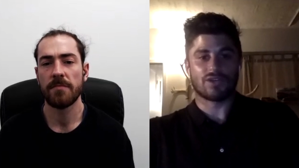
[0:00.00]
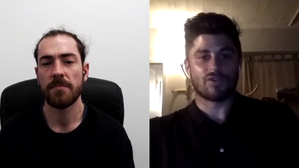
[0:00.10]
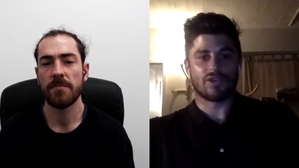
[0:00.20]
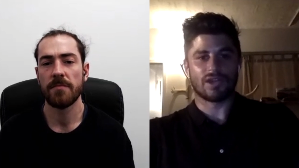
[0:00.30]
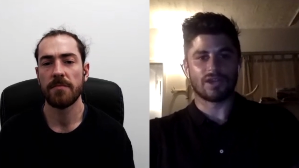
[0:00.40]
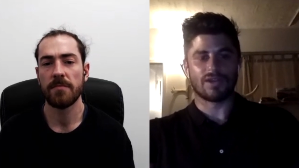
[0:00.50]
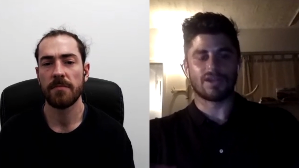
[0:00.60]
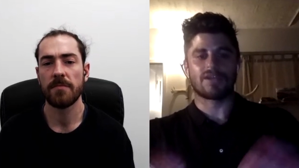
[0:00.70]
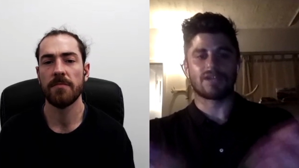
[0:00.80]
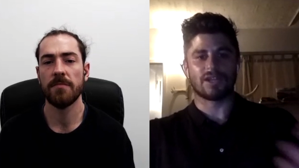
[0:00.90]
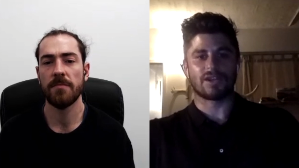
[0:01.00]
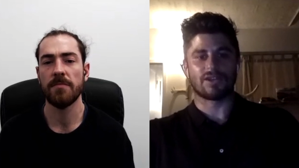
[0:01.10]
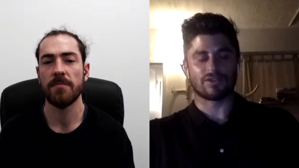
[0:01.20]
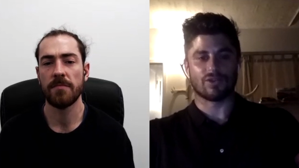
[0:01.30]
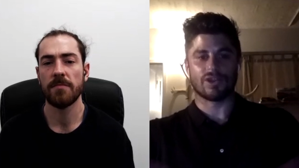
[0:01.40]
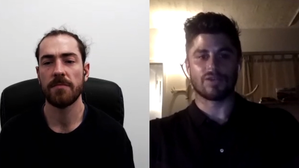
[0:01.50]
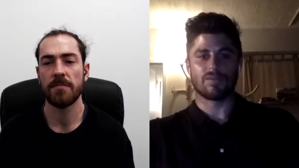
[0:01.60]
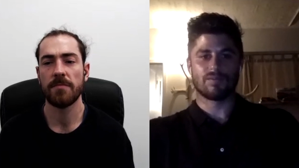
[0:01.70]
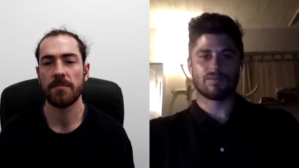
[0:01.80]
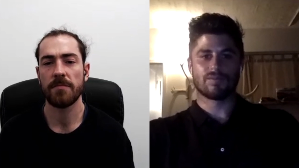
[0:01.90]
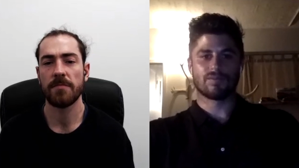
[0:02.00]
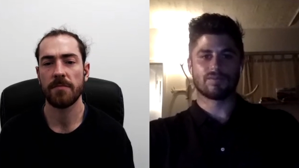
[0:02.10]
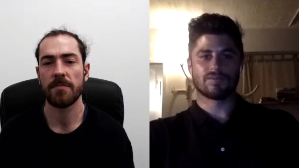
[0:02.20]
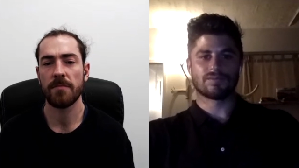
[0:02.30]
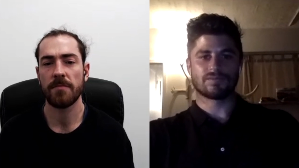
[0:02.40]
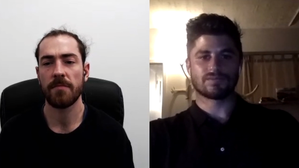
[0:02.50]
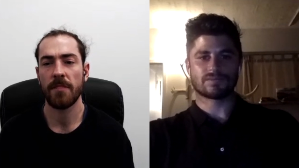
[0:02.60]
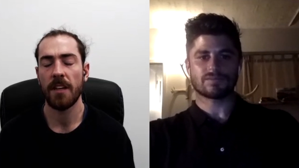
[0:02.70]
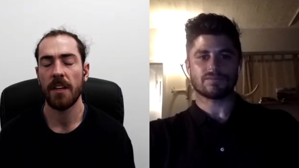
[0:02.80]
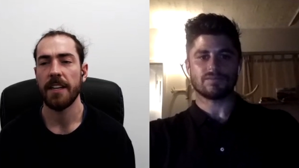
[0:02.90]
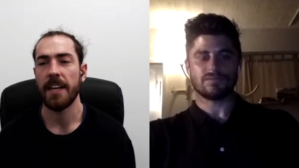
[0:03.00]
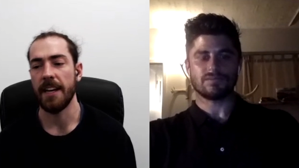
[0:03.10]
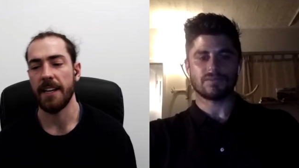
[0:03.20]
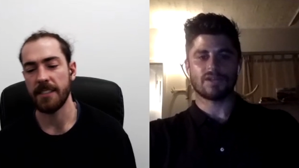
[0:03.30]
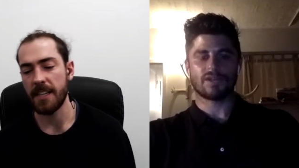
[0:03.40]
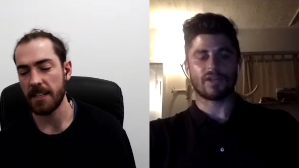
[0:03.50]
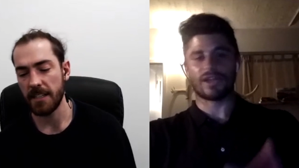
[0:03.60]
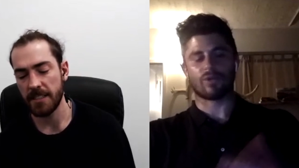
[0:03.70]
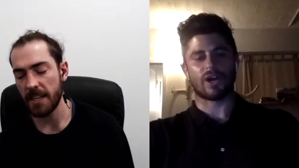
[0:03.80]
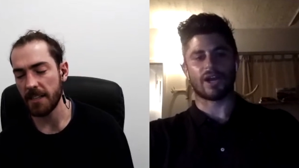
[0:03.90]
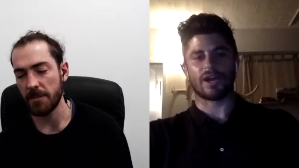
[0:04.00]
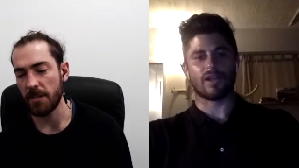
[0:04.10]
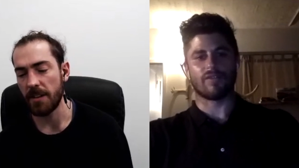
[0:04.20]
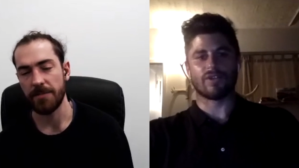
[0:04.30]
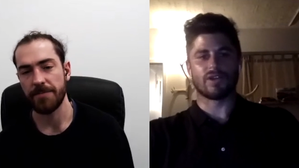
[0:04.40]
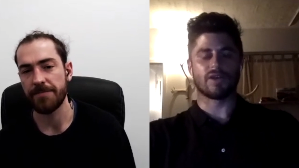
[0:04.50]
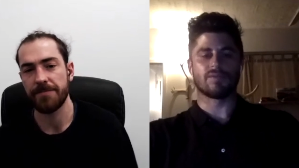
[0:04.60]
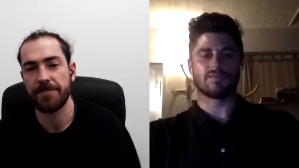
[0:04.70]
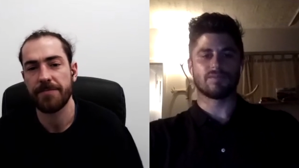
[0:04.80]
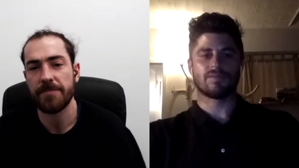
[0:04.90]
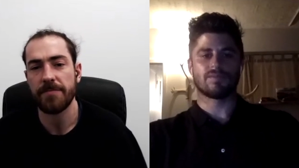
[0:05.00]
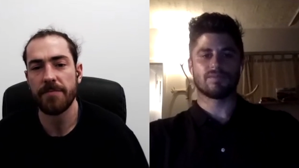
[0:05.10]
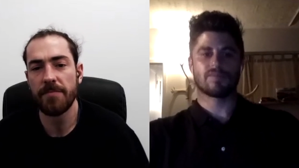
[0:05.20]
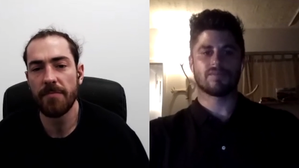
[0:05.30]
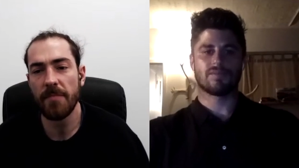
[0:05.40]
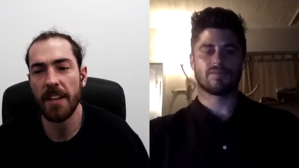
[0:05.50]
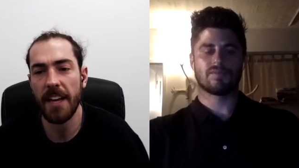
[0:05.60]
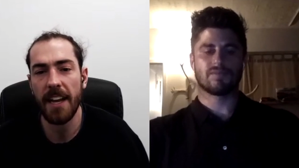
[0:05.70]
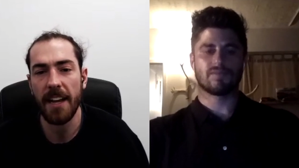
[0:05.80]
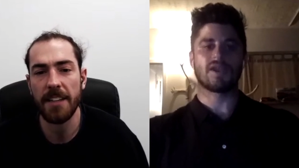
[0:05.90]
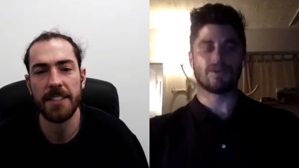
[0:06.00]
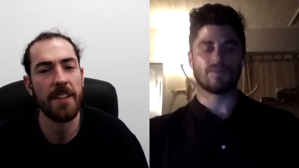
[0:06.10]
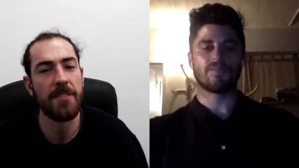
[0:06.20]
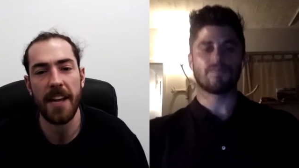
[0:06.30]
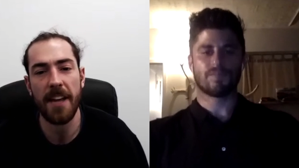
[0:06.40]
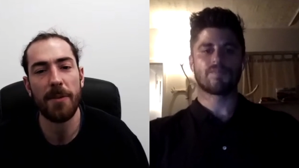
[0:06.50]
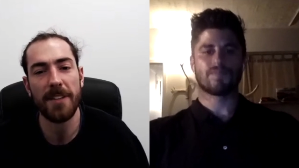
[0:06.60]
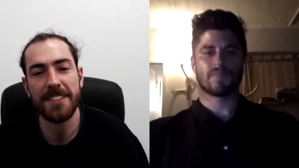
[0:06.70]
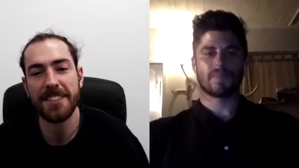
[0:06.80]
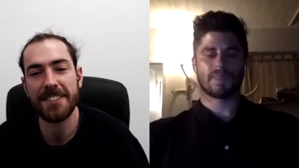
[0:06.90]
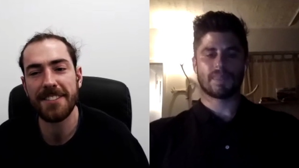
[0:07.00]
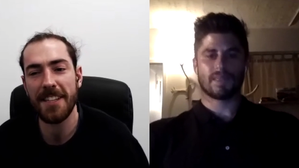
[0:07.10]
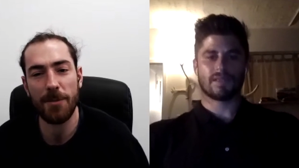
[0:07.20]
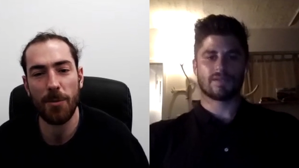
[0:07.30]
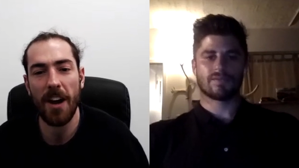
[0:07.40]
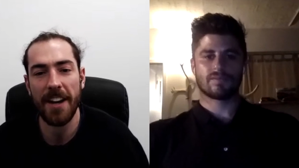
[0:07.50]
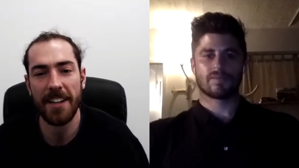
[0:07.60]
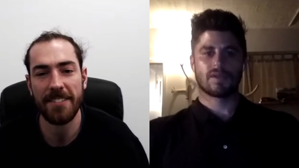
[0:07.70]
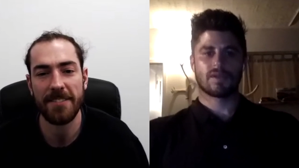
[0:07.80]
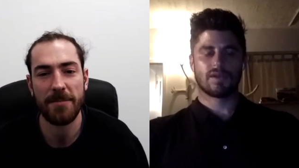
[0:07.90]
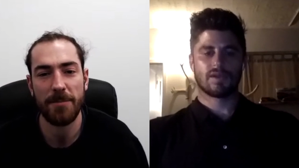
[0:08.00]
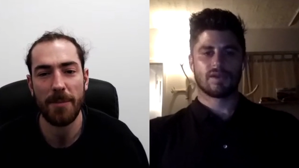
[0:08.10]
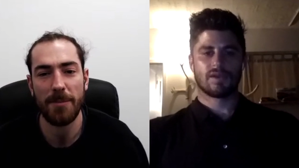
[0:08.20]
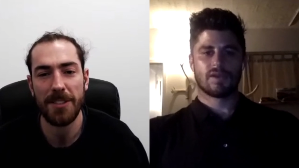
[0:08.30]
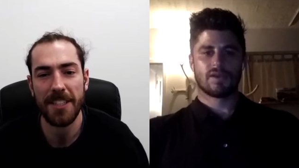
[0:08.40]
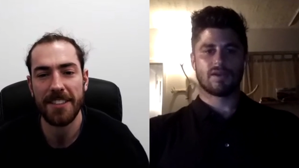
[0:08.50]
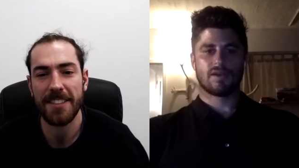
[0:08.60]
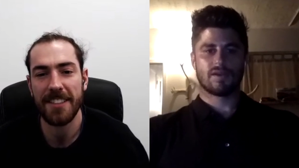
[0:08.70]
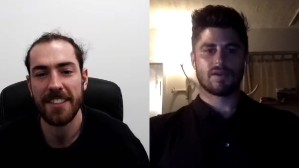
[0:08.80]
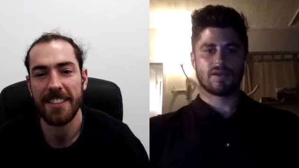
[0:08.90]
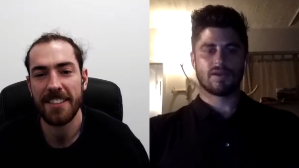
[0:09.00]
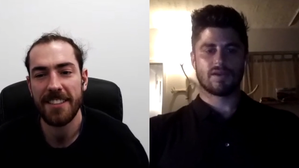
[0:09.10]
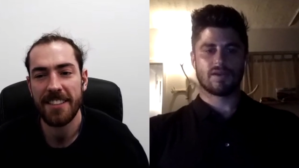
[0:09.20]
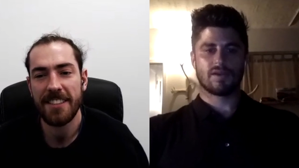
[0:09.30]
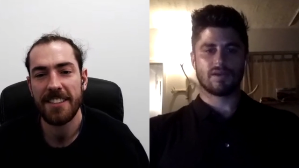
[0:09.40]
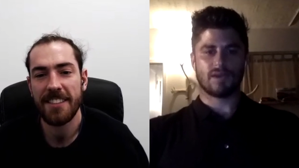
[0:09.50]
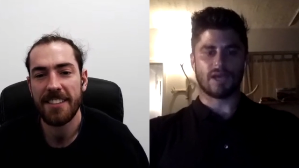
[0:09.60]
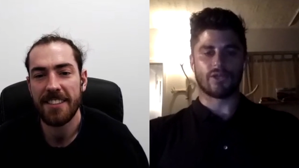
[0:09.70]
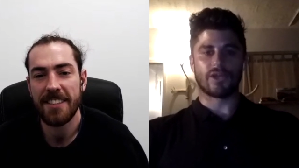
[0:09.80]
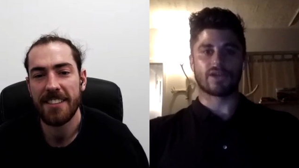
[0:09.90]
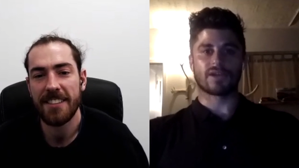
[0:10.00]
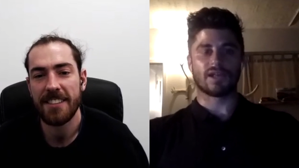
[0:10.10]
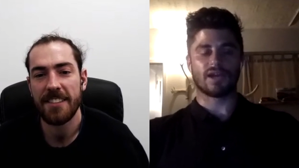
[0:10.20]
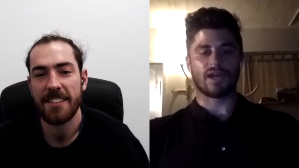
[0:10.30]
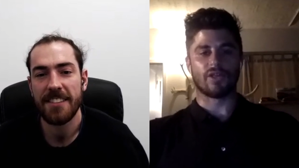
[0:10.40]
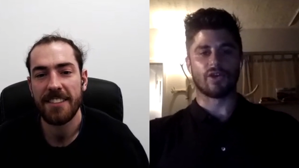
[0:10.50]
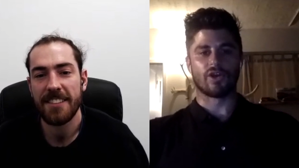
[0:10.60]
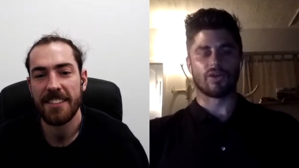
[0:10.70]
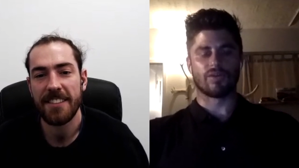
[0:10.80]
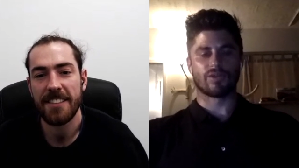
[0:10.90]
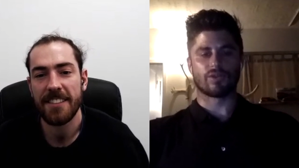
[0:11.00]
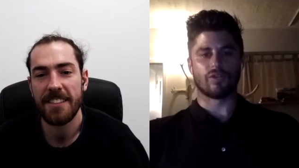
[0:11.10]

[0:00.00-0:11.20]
Speaker 1: really and, and mm-hmm. telling a story. Yeah, exactly. So that's why exactly I. Right.
Speaker 2: Yeah. yeah. Do you have any other ones like writing, playing music?
Speaker 1: Other things, I other sort of